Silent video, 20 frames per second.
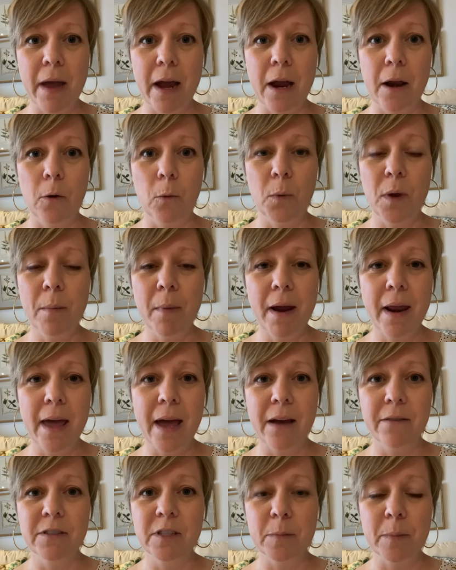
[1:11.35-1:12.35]
and we might
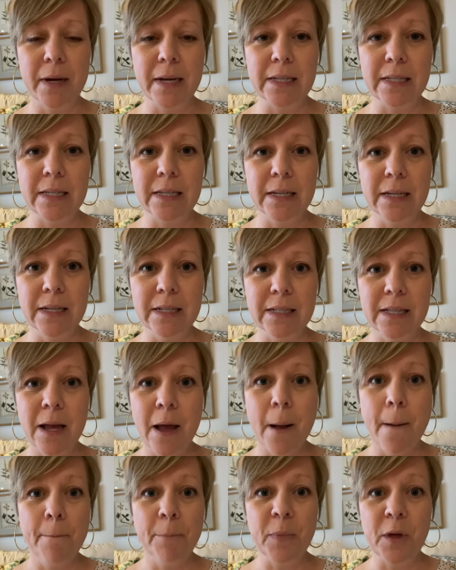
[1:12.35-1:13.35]
have some ideas
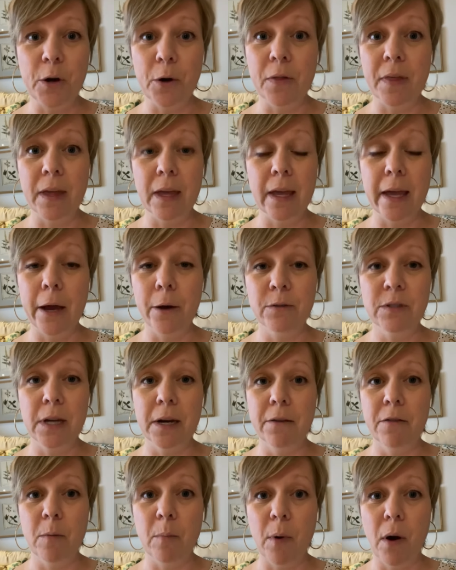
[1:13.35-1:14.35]
that are thinking
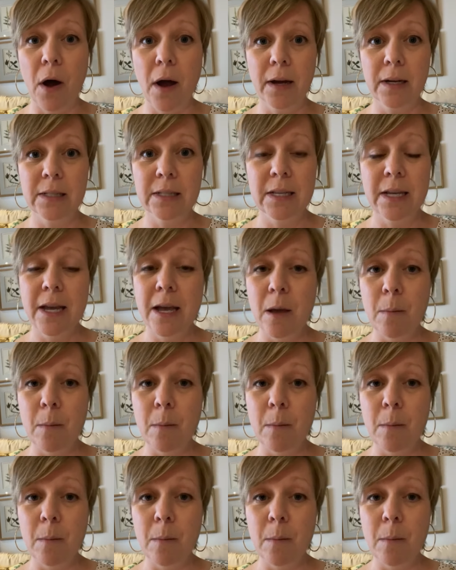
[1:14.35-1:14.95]
outside of the box,